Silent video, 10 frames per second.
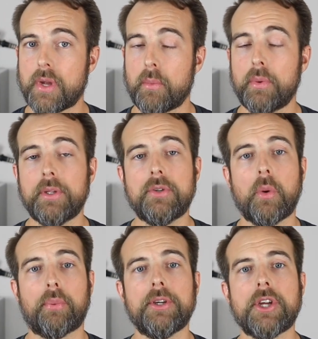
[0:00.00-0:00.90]
I really do
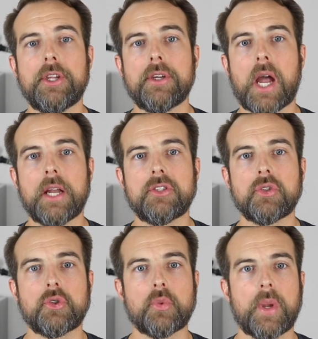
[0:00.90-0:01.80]
appreciate you guys
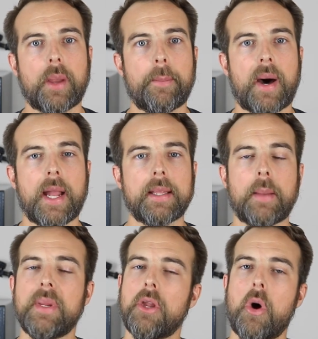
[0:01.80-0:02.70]
swinging by.
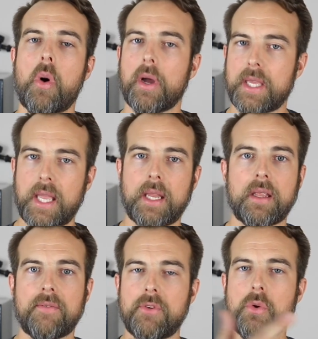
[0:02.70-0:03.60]
Let me know, again,
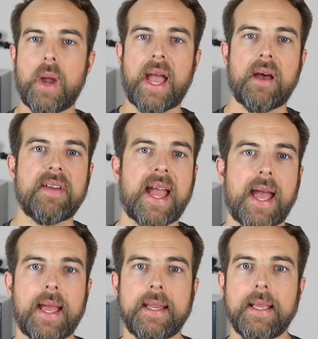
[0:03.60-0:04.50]
if you have
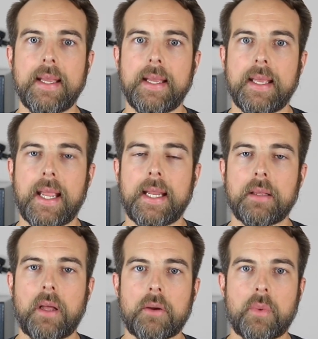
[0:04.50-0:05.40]
had any
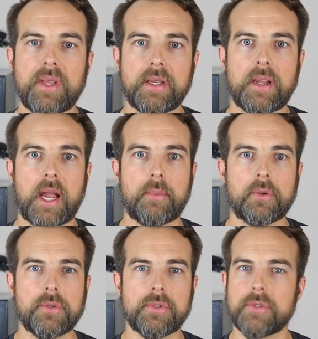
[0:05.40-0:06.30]
luck with Hidden Hybrid
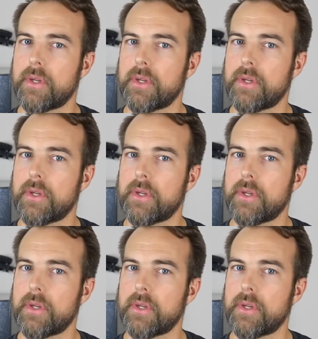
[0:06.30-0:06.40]
Holsters.